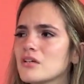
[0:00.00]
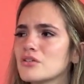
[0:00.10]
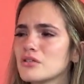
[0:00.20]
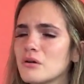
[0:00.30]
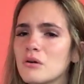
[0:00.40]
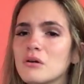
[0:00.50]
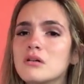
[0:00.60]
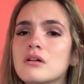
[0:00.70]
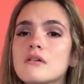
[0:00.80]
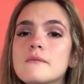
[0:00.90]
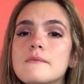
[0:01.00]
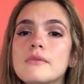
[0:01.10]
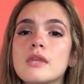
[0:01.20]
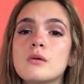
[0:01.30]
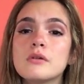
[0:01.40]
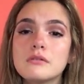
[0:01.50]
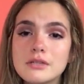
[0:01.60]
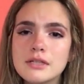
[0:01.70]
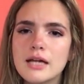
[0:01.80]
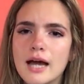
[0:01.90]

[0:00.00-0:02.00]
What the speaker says: So we really